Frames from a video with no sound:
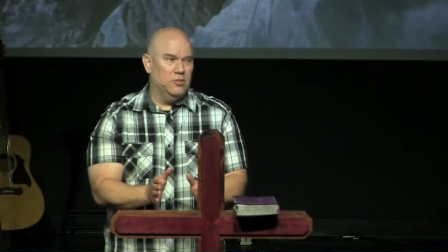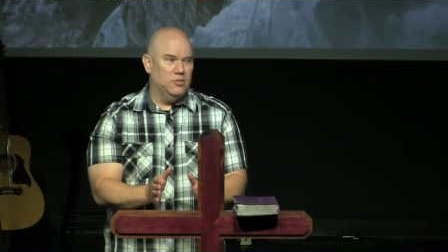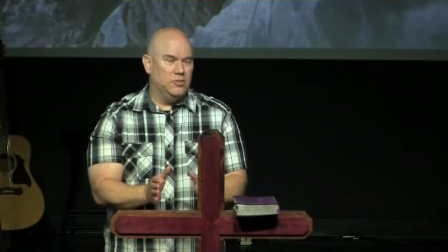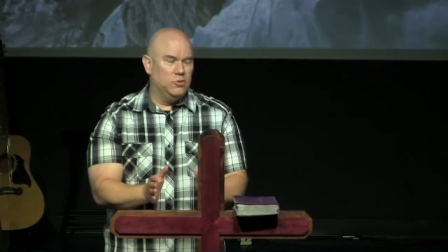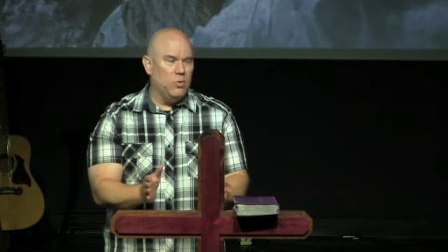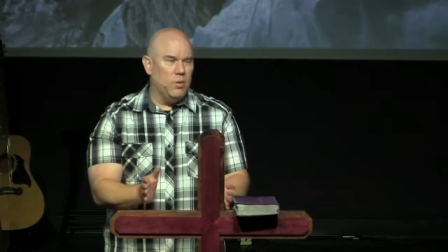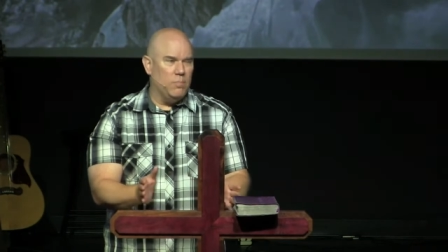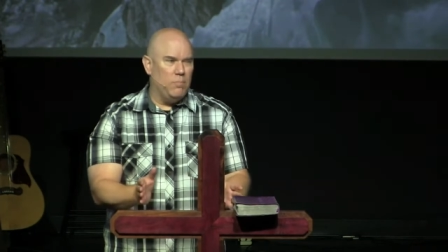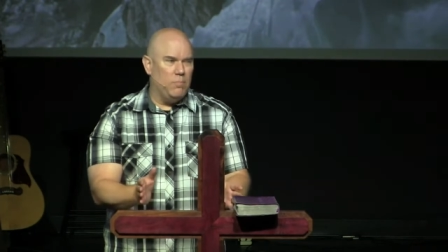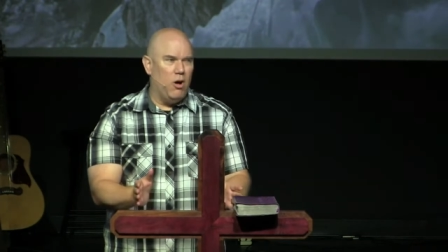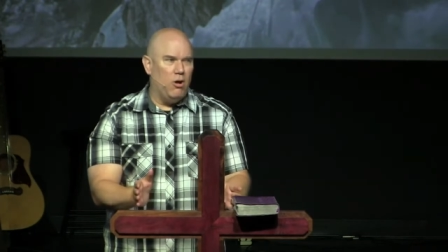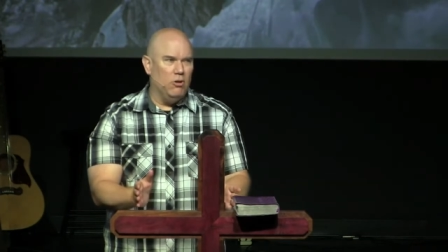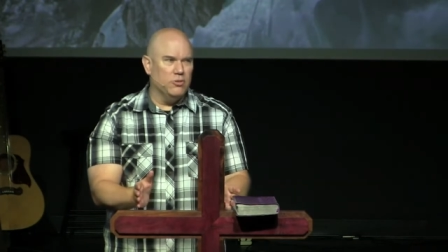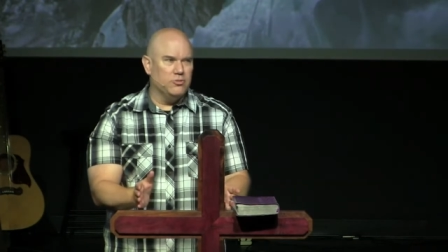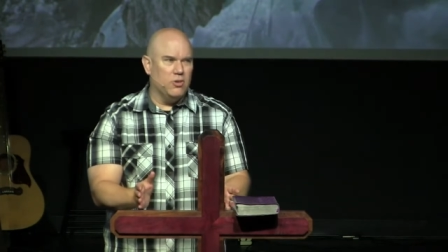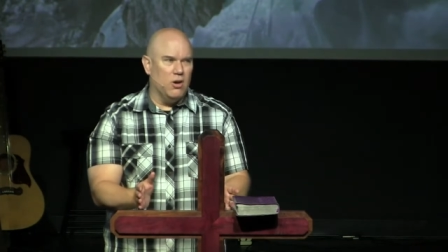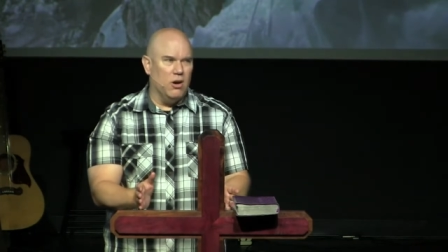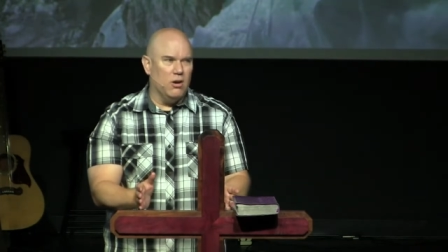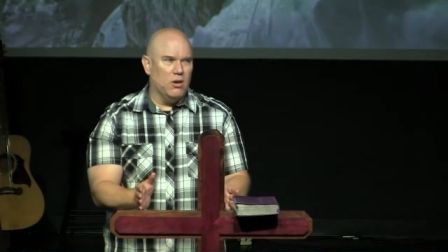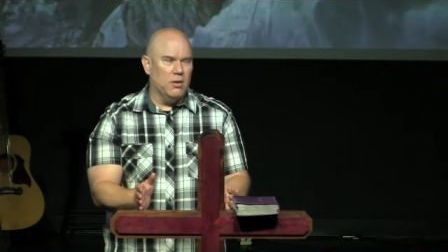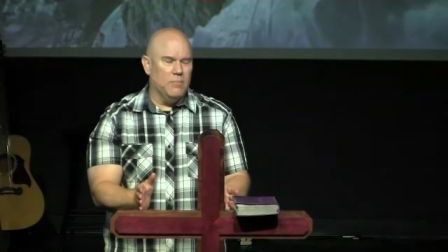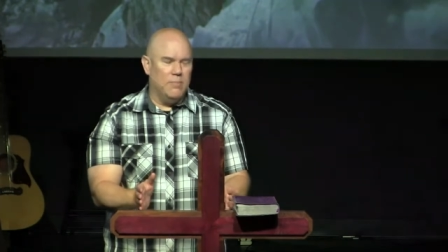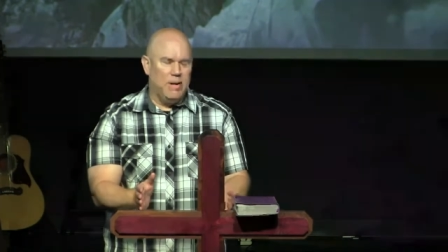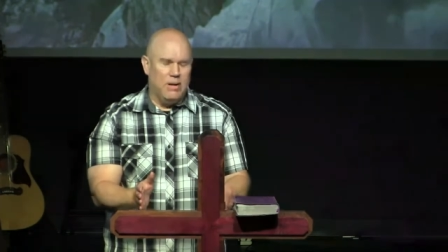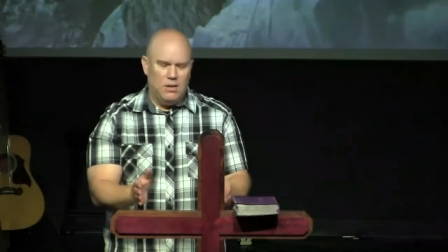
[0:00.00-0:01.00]
This is what Paul's
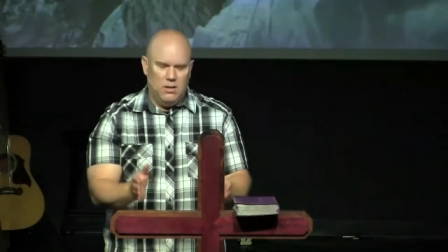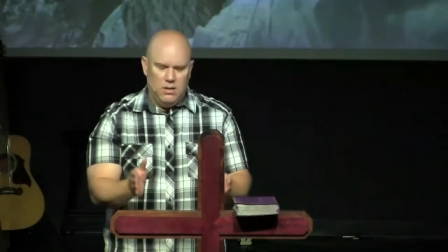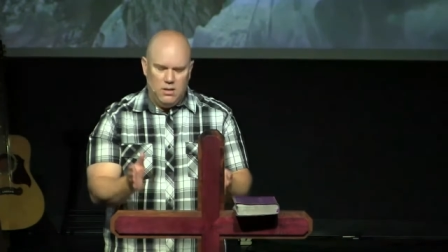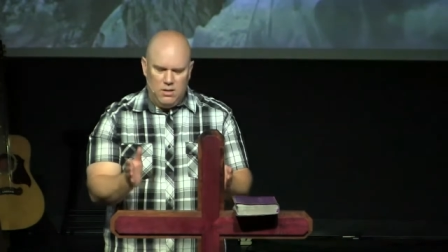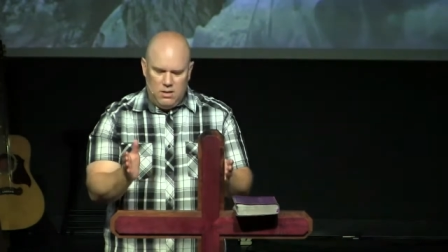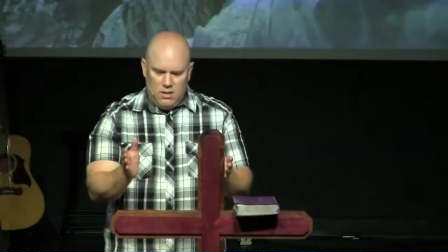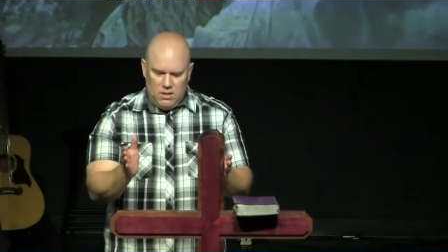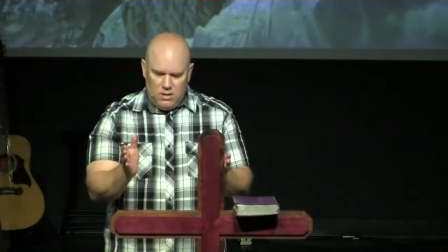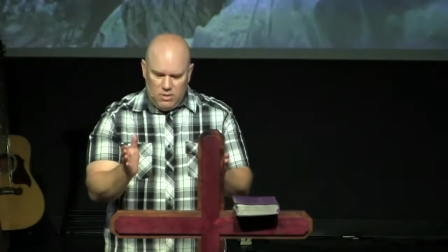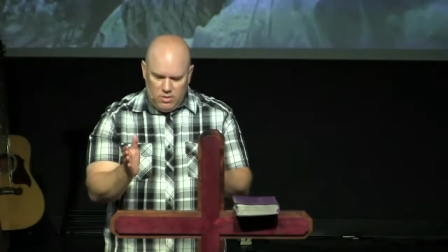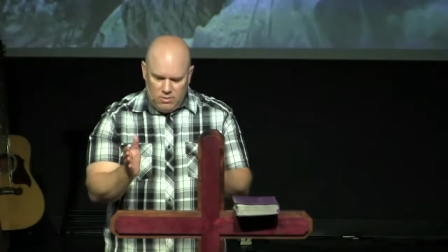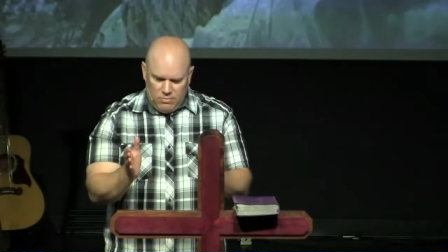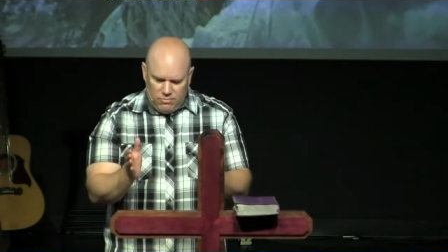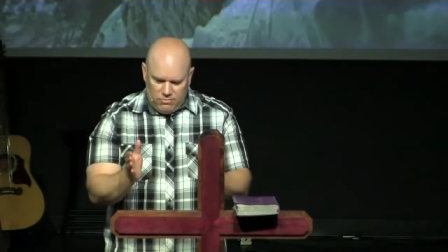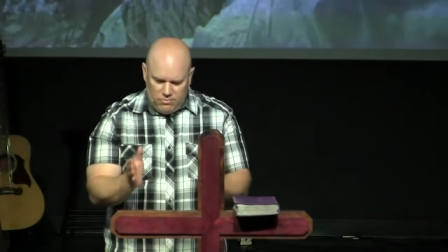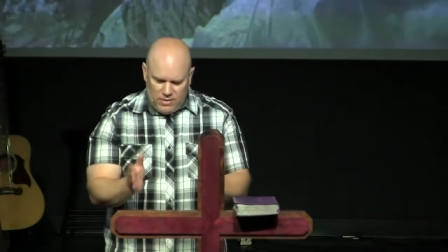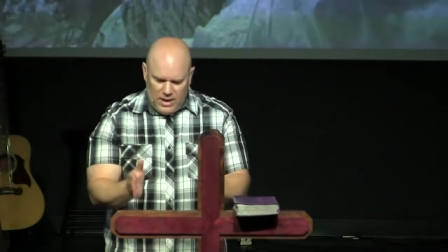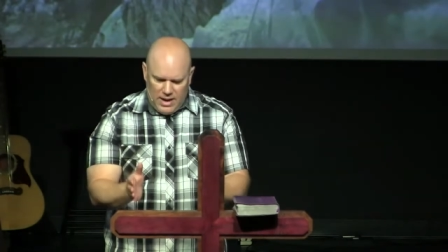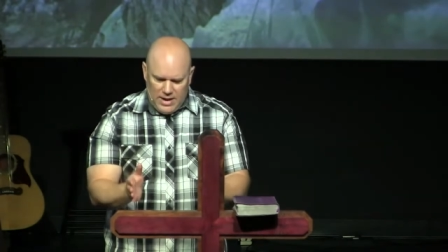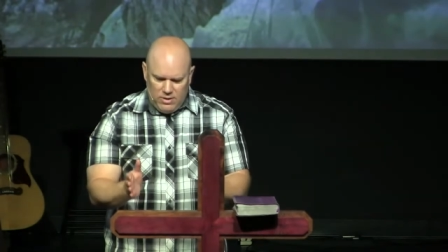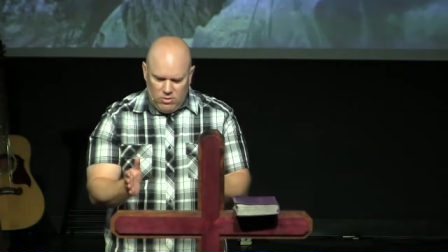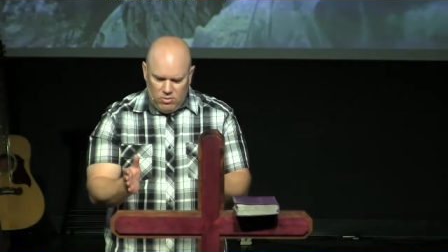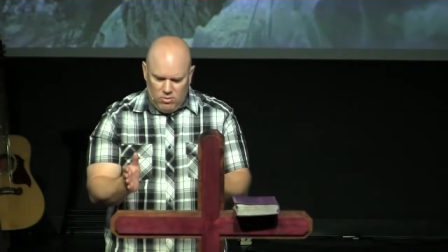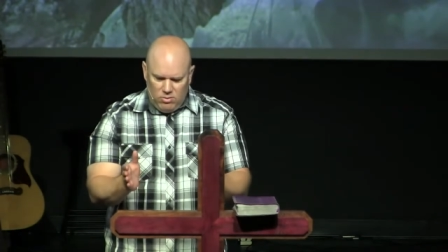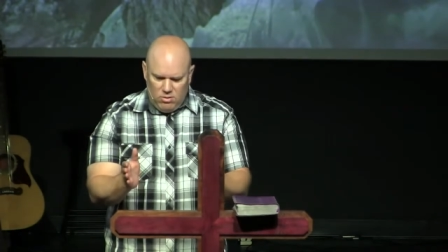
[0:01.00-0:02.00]
talking about. The
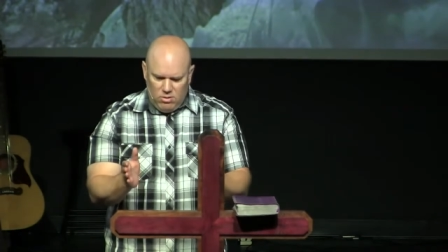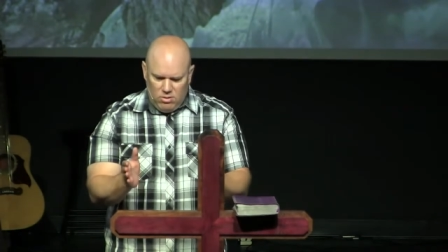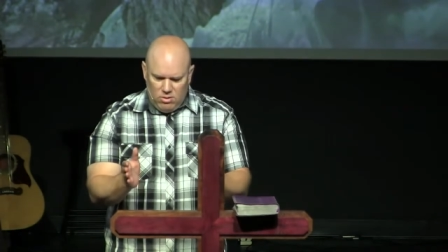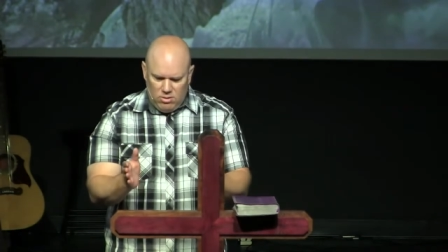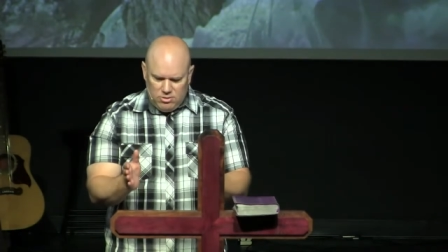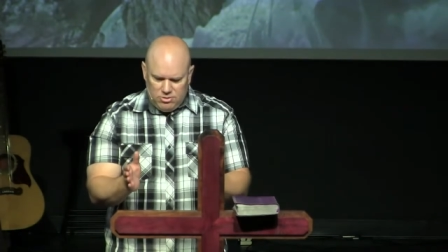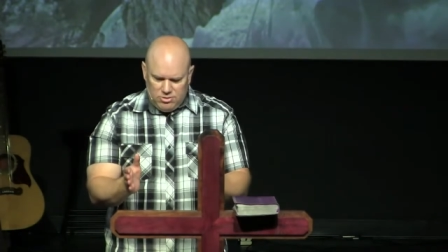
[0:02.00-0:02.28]
final